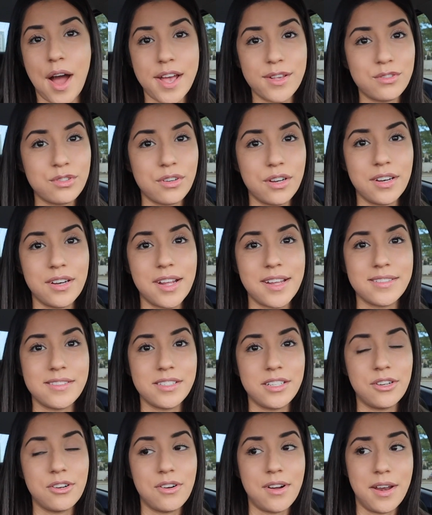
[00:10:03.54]
I started at
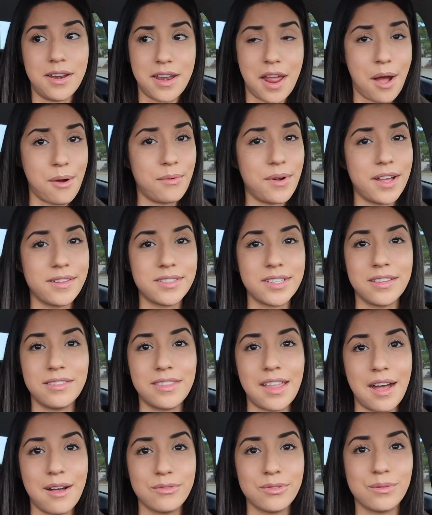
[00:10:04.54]
0 and now we're at
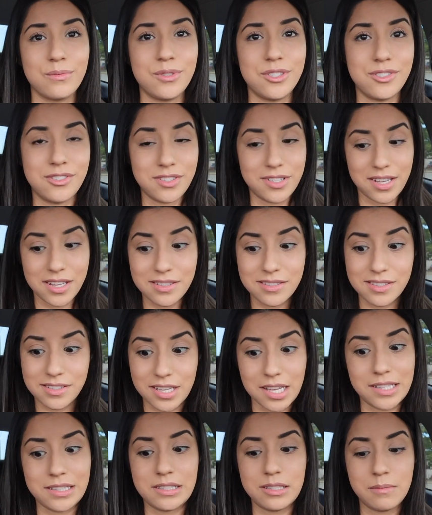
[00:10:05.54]
10,000, which is
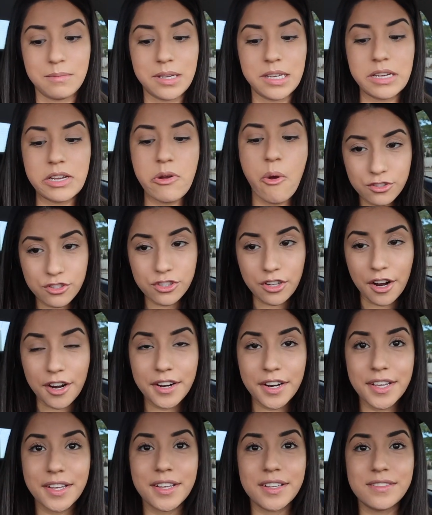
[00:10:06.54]
insane to me.
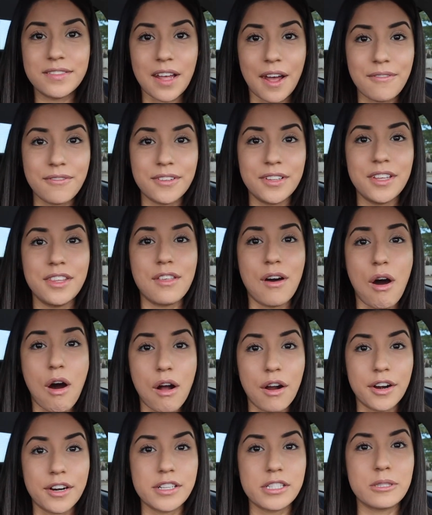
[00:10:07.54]
Starting is definitely the
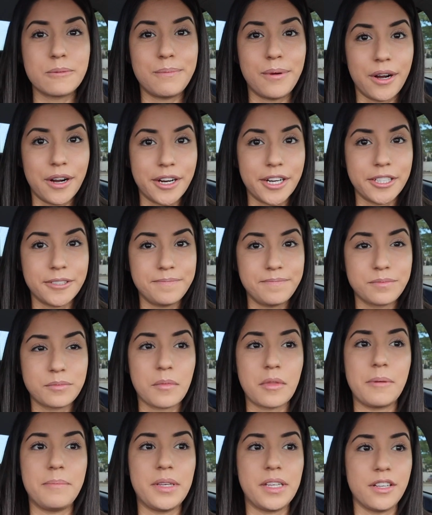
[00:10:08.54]
hardest part
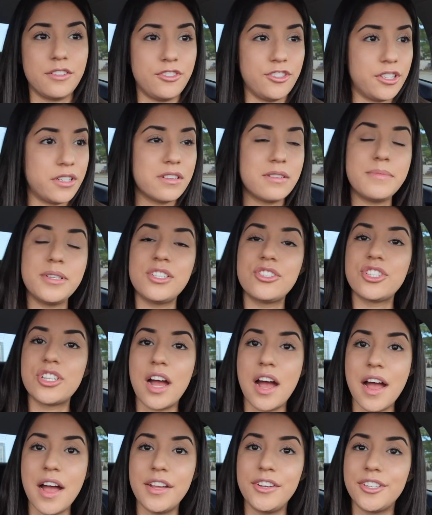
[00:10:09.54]
because you're gonna be
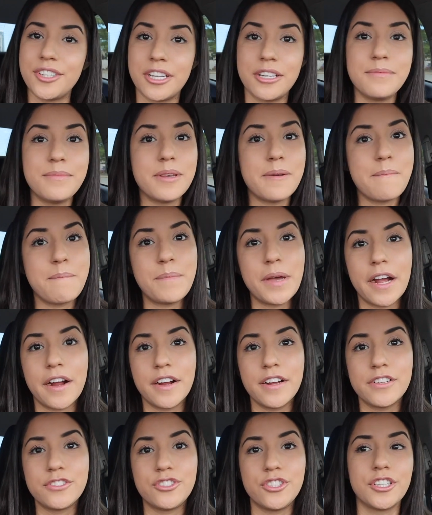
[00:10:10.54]
shy, you're gonna be
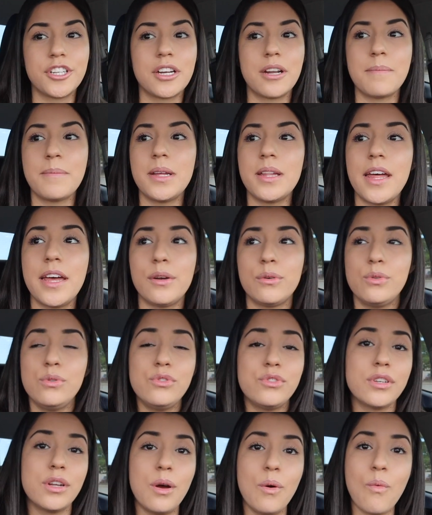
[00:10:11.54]
embarrassed, you're gonna be like,
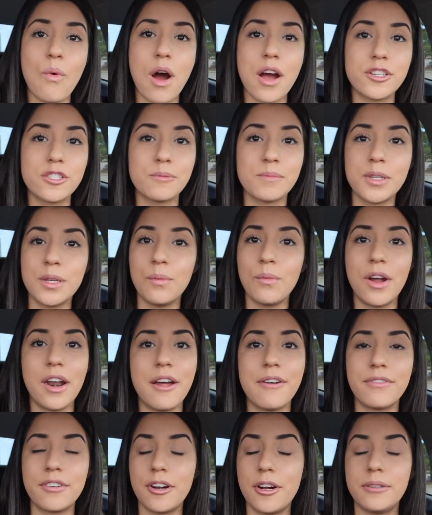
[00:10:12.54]
who's gonna watch me,
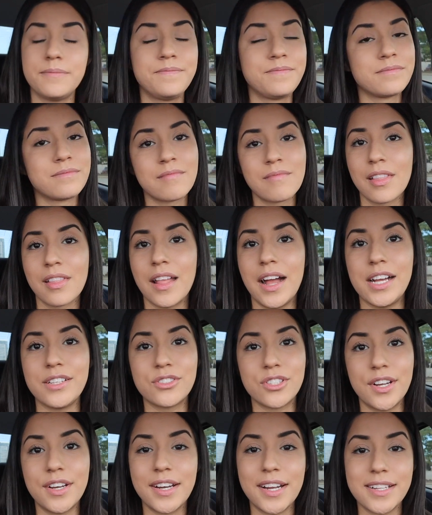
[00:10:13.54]
whatever. I
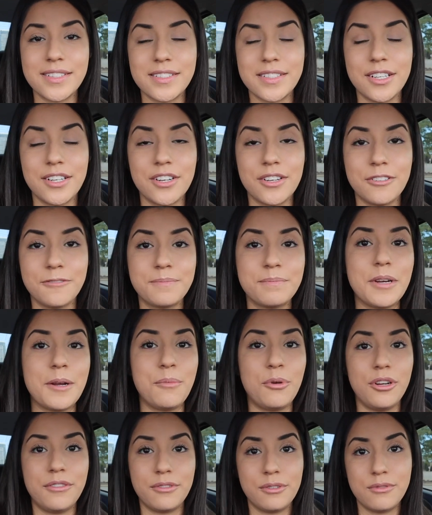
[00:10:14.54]
started at 0. My
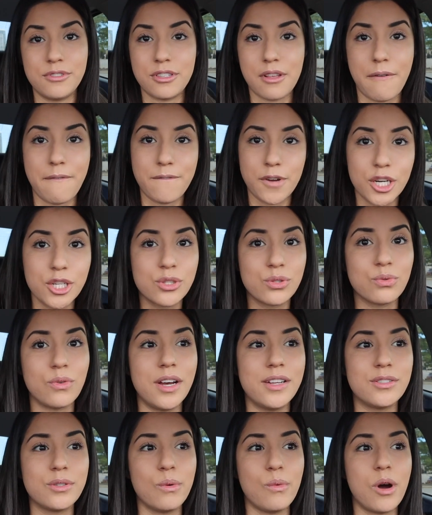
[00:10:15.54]
boyfriend was the first
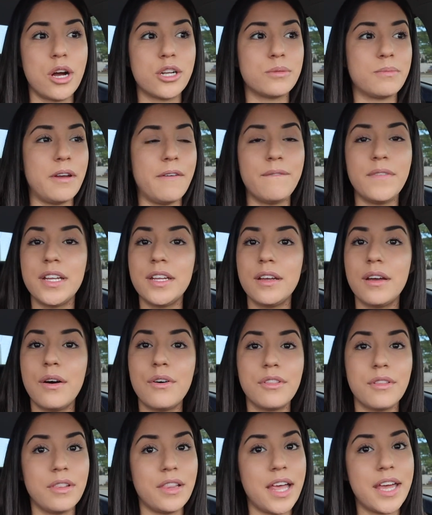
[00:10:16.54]
one to watch my
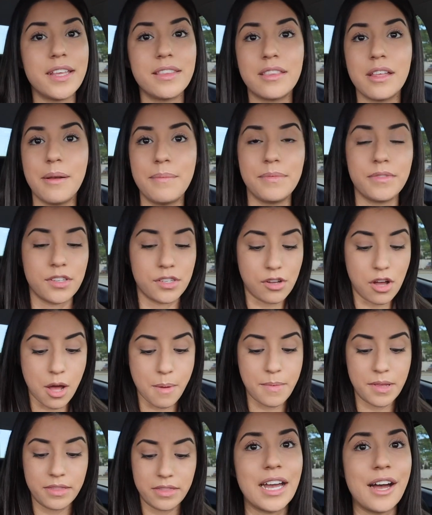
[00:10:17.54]
video, to like them, to
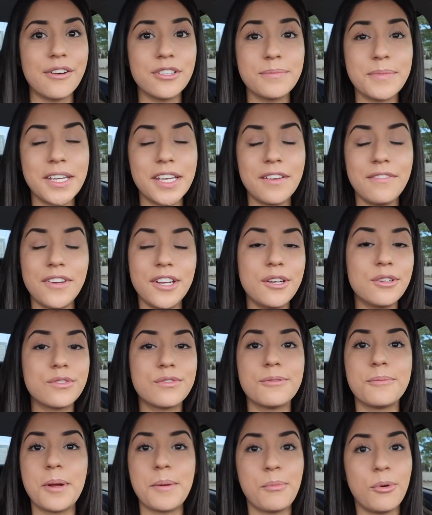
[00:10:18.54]
comment. I was making
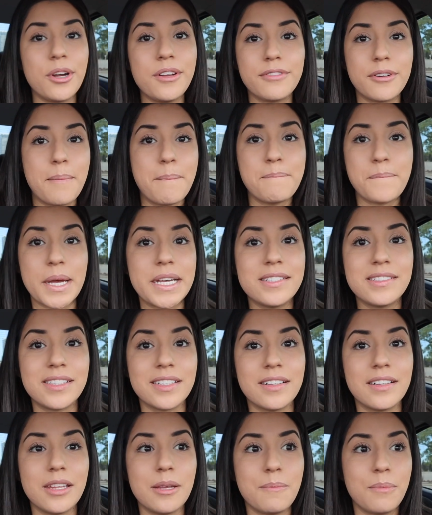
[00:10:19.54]
videos for my boyfriend,
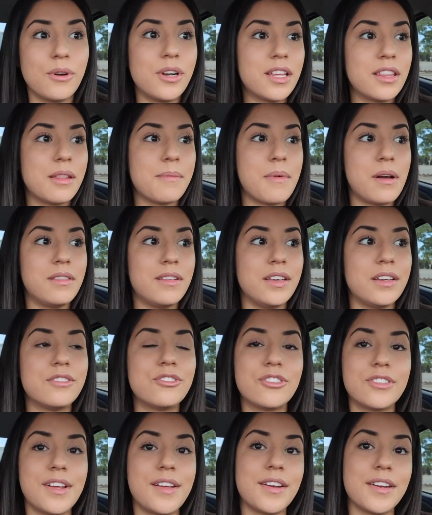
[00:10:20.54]
basically putting them on the
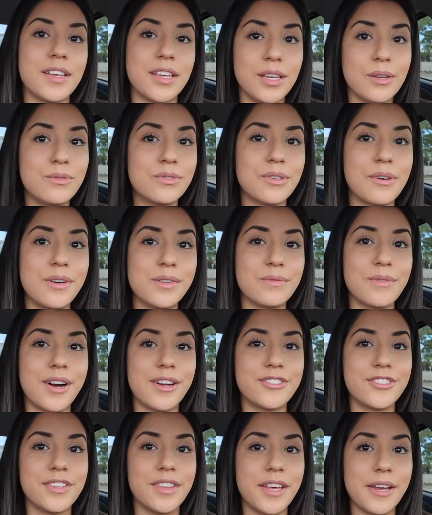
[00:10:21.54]
internet, and he was always
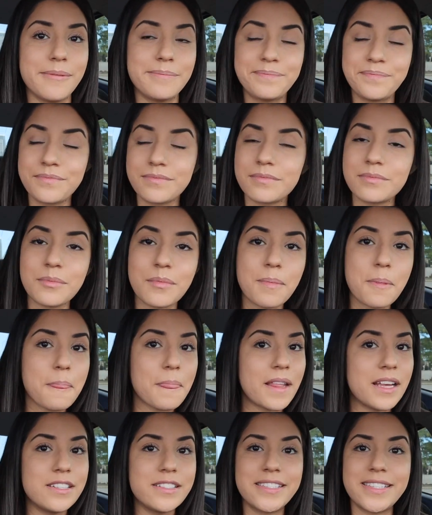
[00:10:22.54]
watching them,
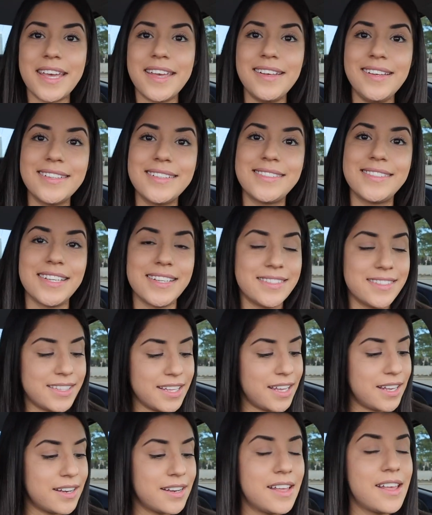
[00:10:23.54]
staying
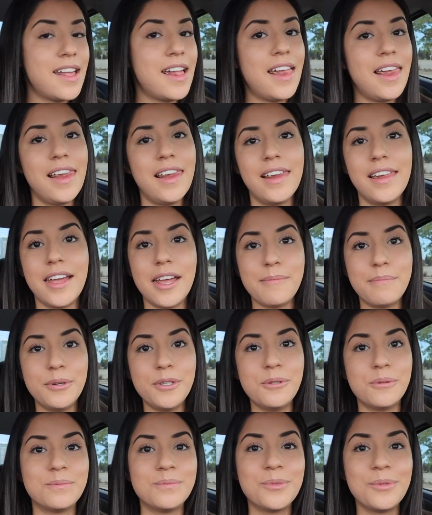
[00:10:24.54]
consistent. And
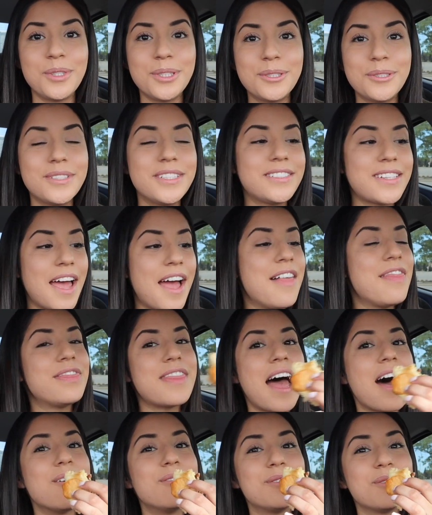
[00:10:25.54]
boom, we grew to
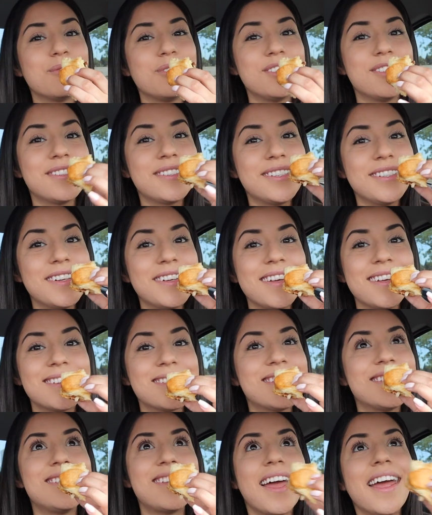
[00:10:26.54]
10,000, which is still
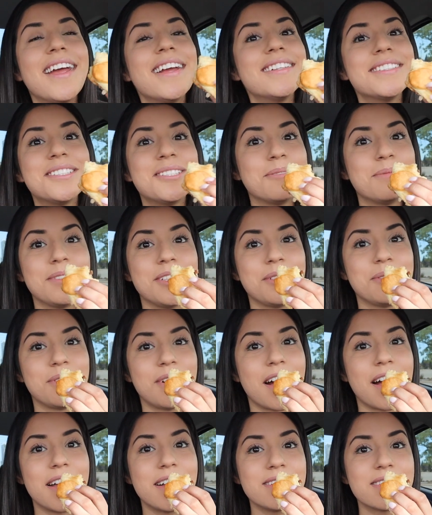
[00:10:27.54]
insane to me, you
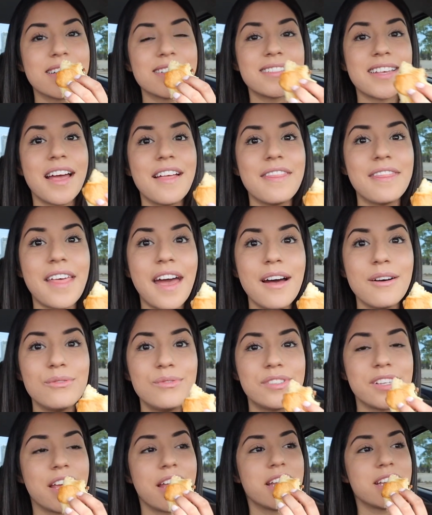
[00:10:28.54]
guys. Like
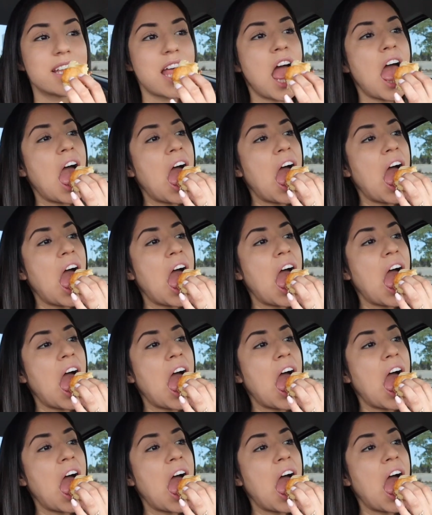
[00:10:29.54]
10,000.